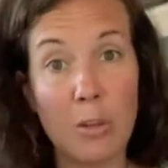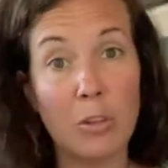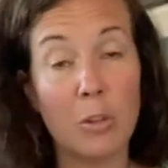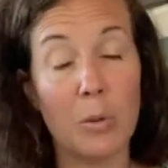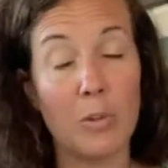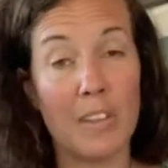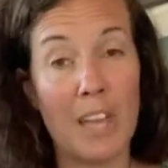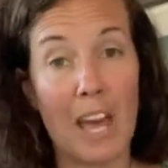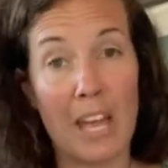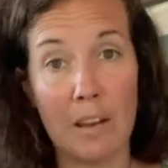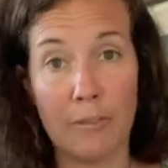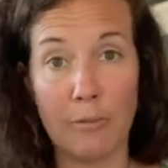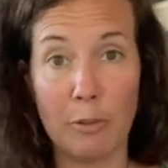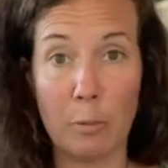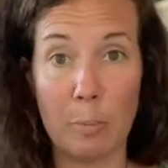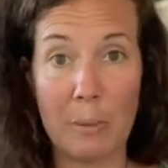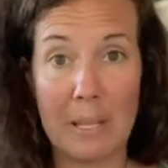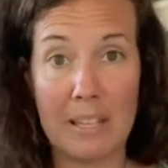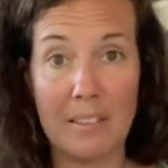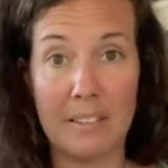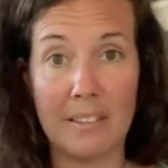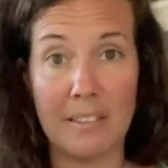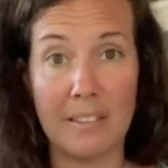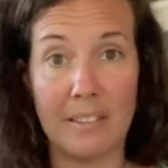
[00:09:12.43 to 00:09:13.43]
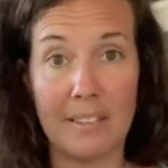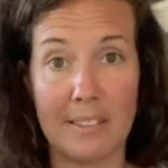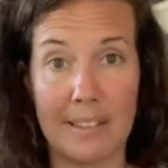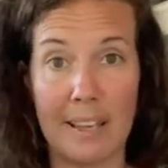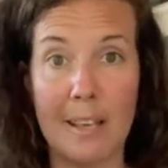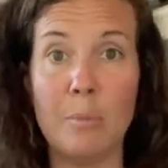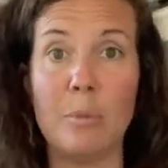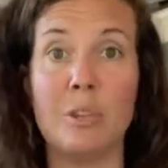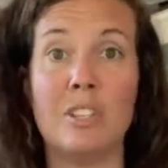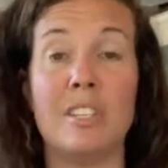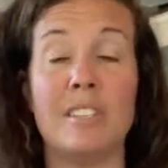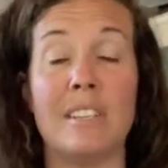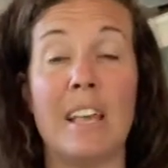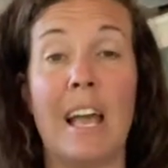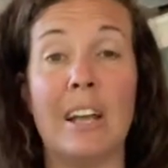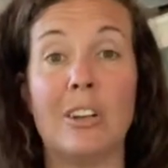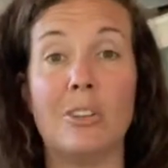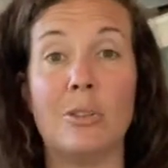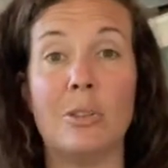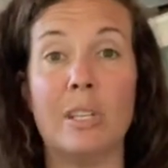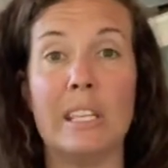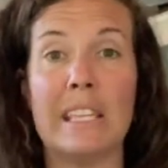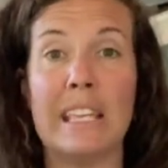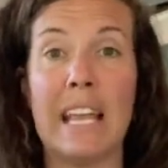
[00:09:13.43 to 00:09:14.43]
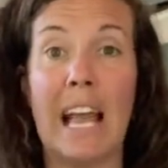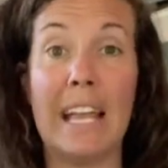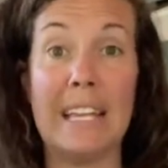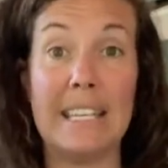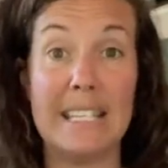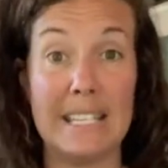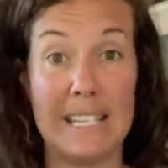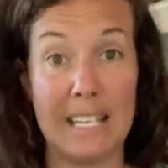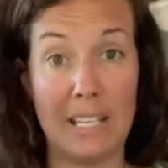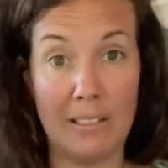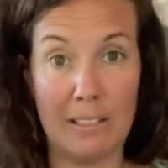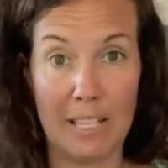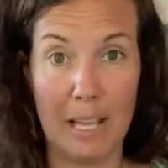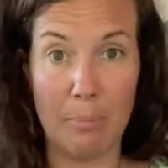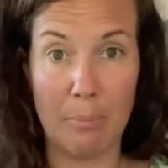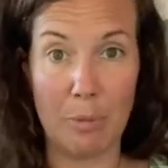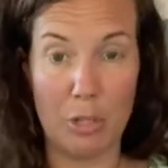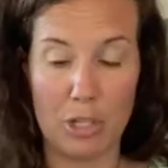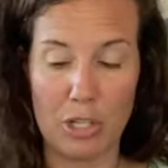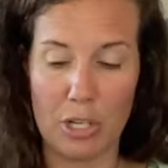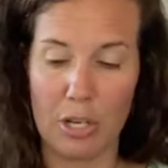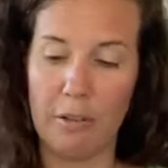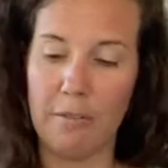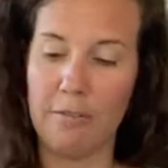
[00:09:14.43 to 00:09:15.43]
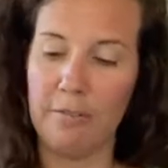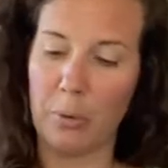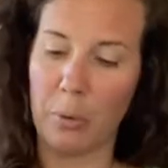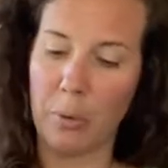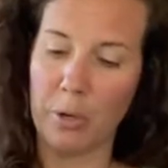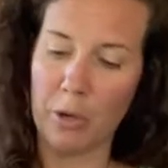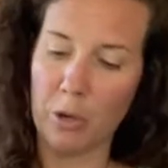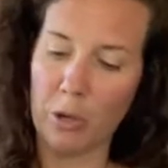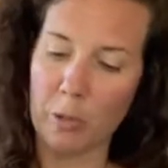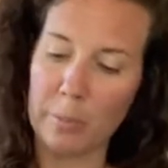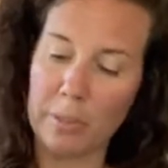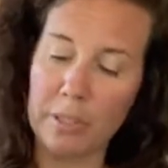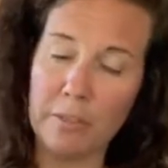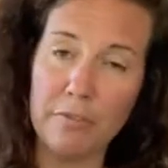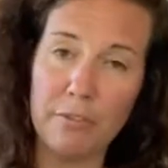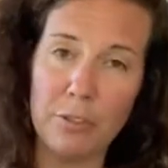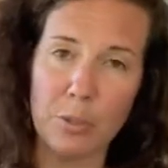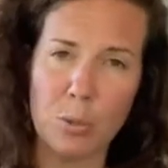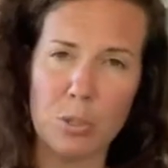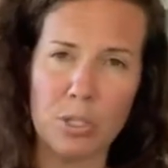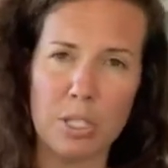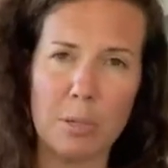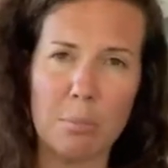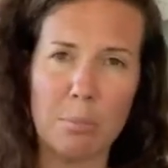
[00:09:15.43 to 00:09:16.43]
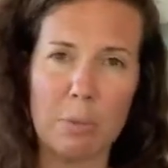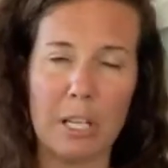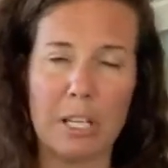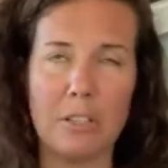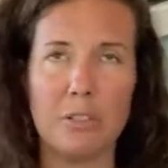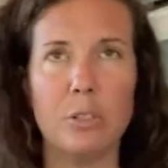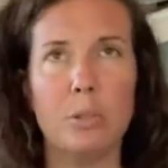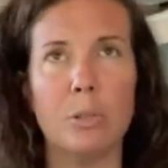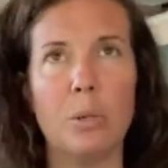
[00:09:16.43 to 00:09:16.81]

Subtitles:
so it's had a few minutes to sit, which is actually the ideal temperature for an herbal infusion because you